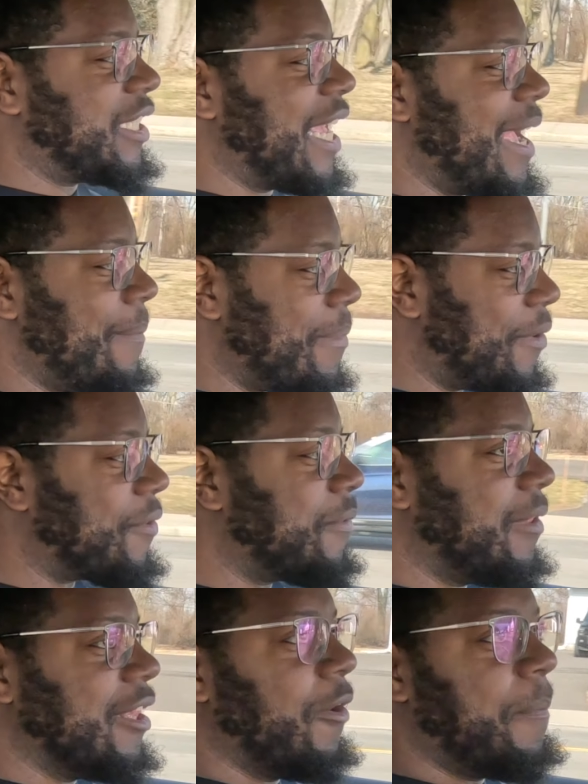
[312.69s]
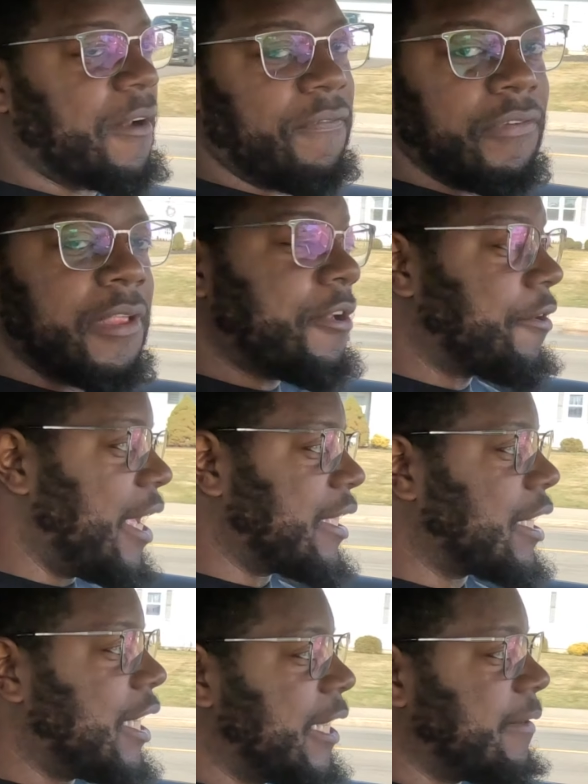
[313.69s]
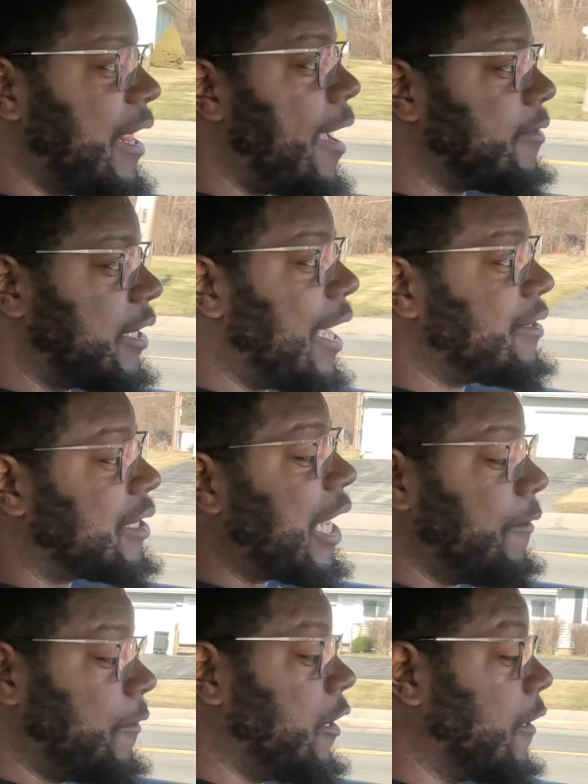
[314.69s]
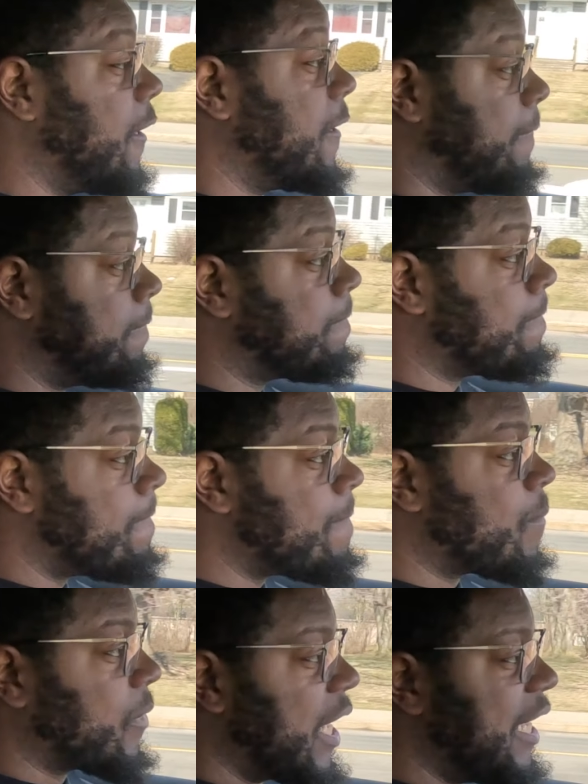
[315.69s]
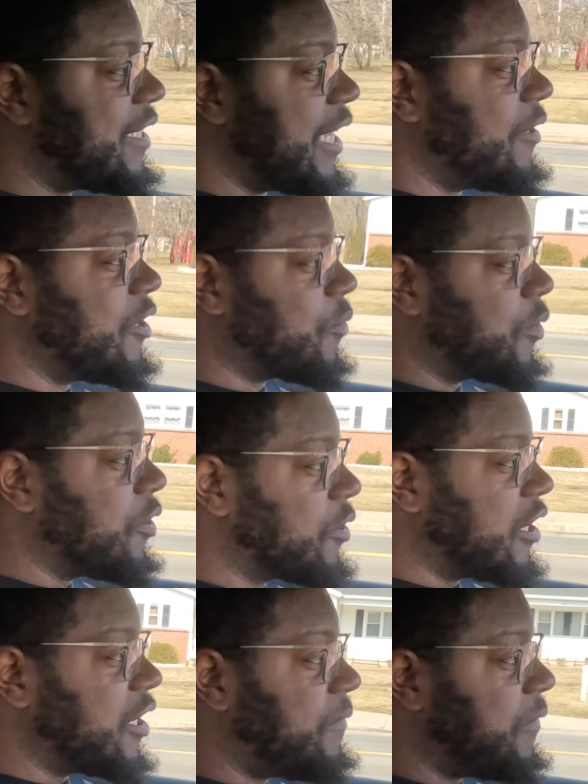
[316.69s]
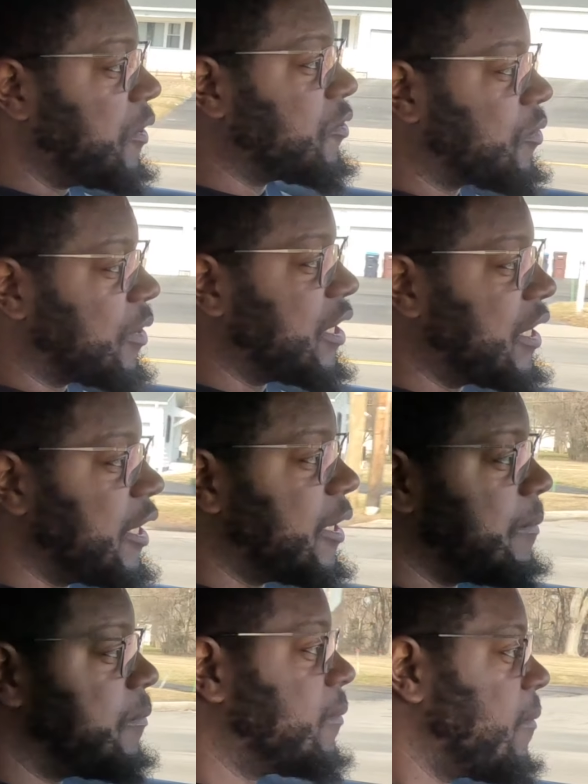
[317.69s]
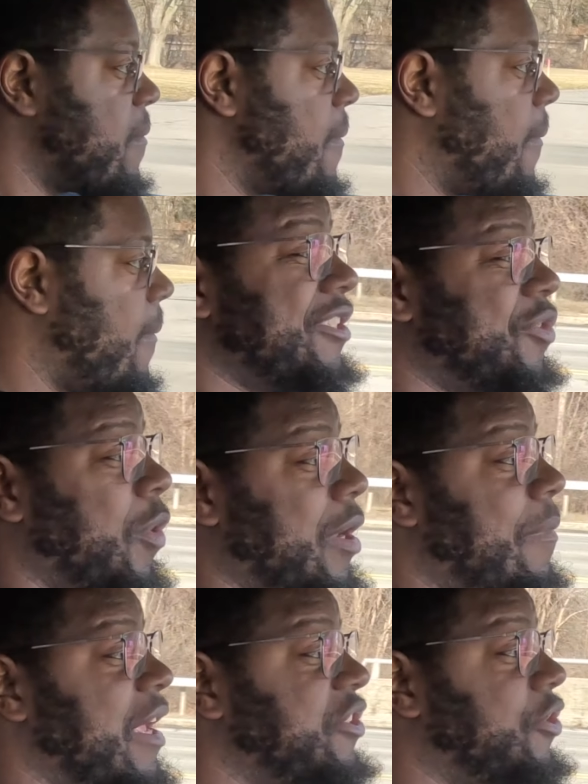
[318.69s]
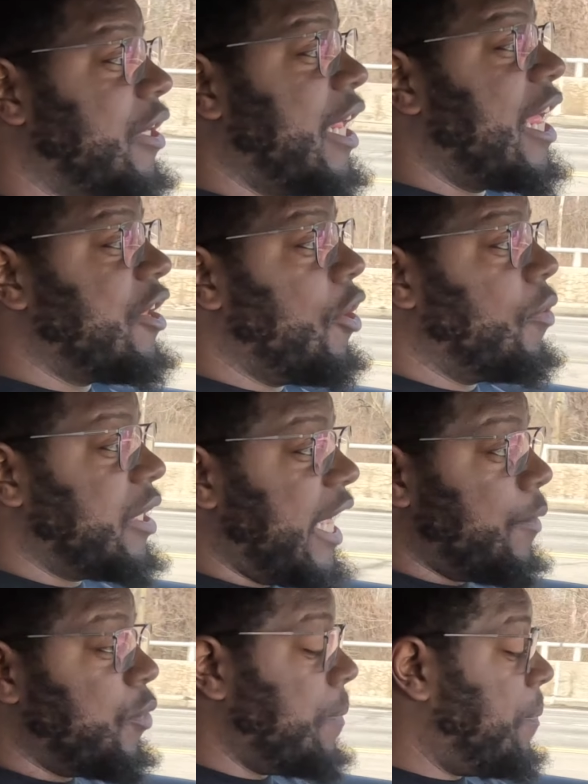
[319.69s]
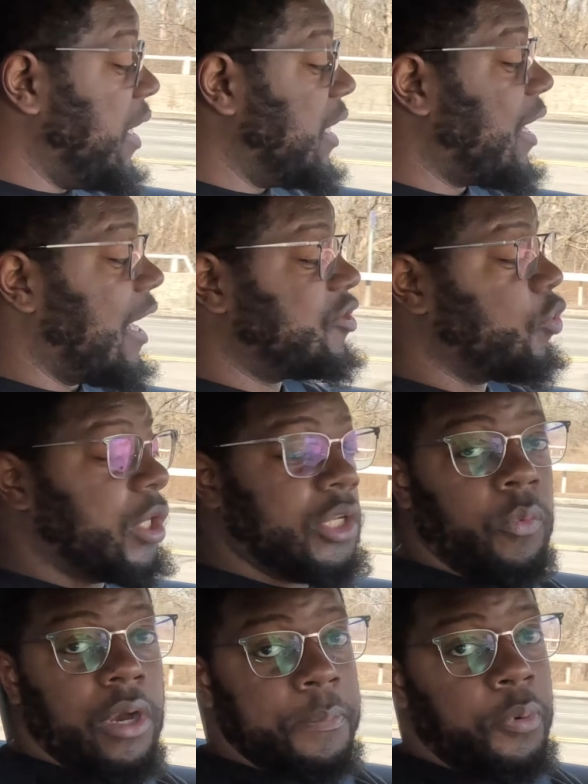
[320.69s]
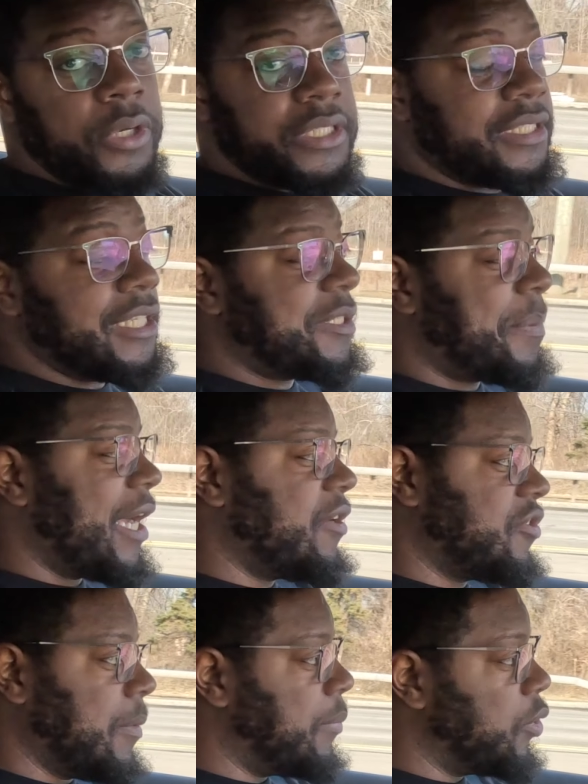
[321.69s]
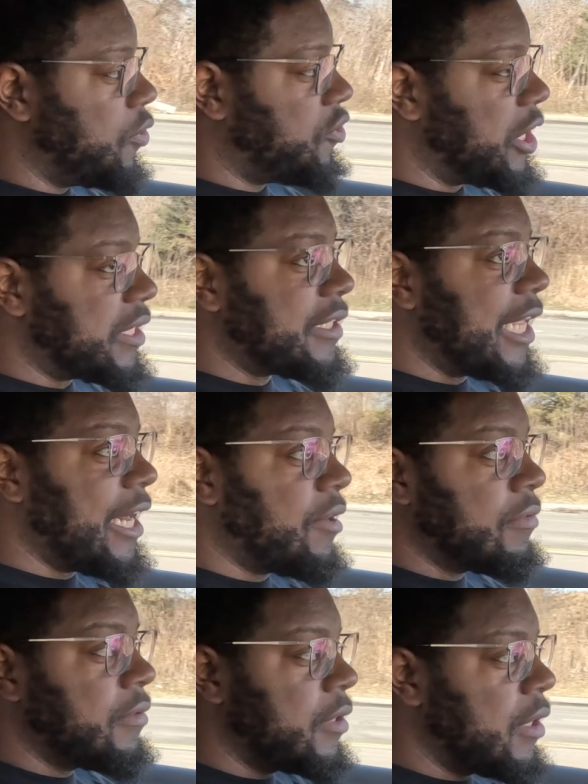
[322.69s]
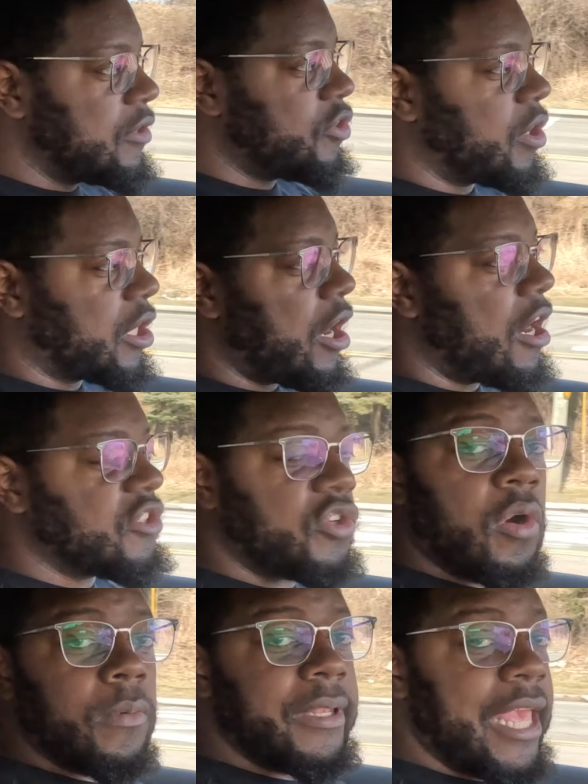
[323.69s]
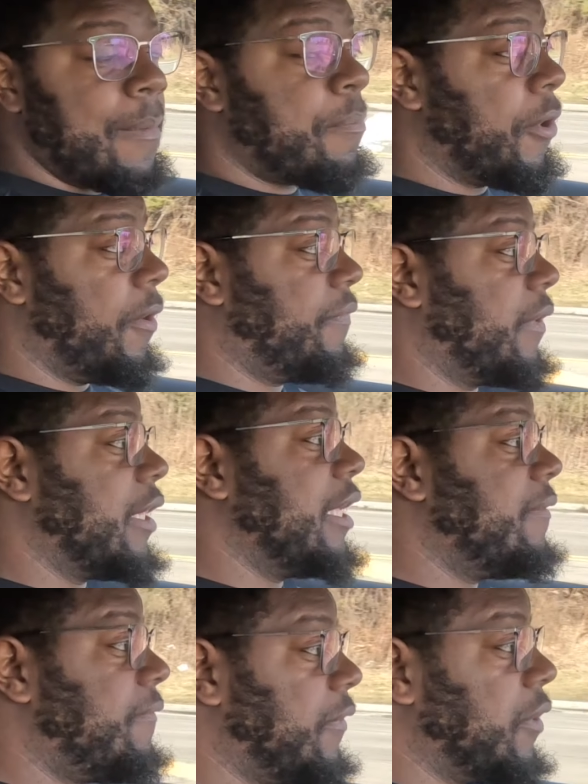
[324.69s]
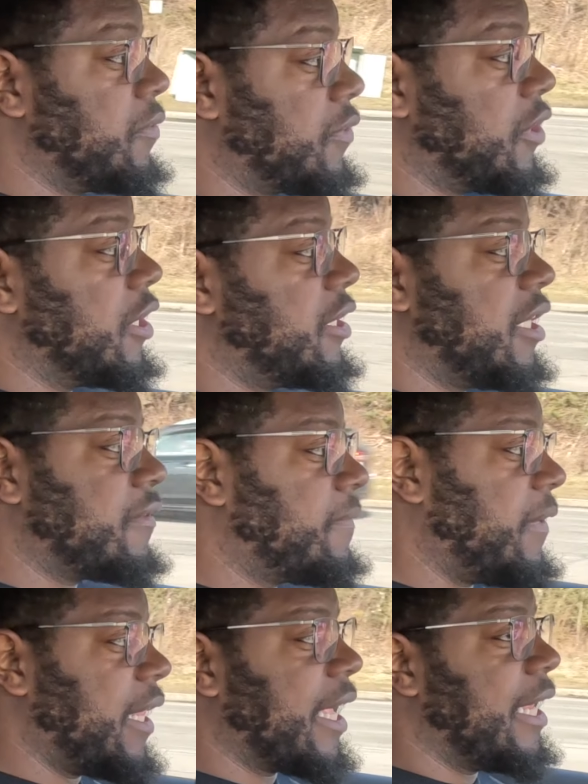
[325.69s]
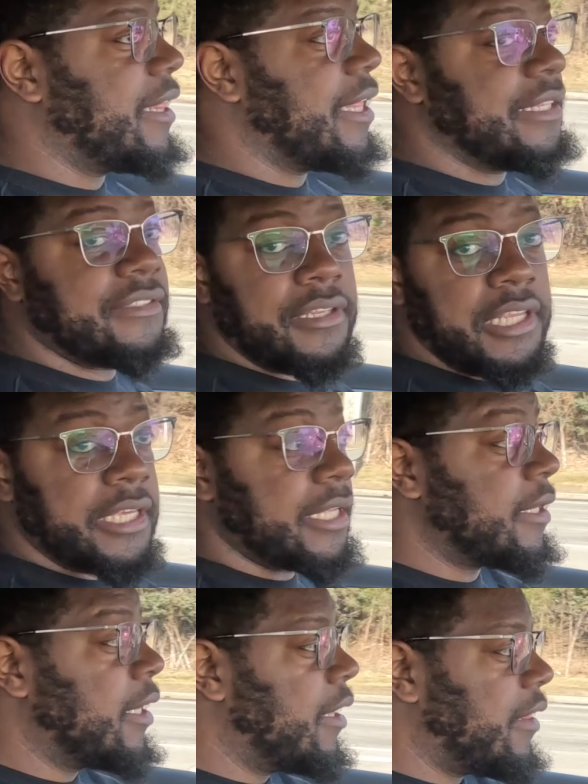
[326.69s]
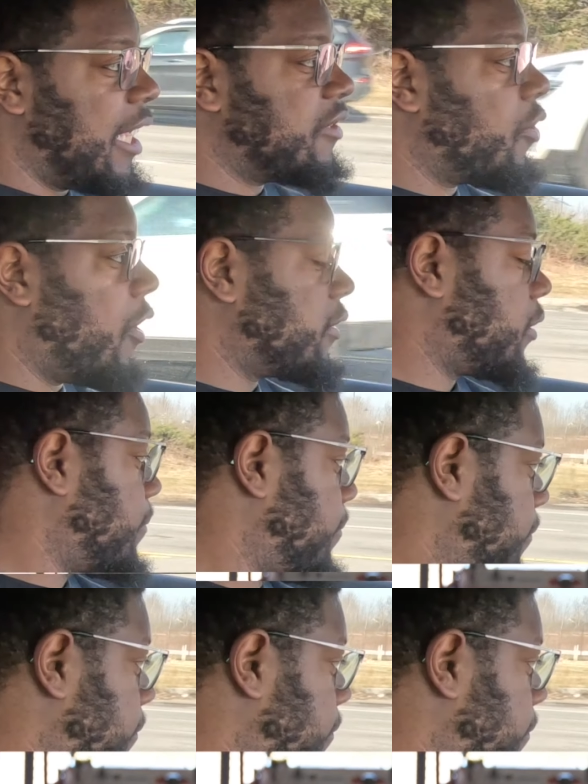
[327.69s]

that a little bit of flutter at the end. That sounded good. That sounded real good. Feels really good. Just want to make sure that I note that we peaked at 21.6 pounds of boost just now. So the car is holding that perfectly. Feels good. Doesn't feel like anything's leaking. That is awesome.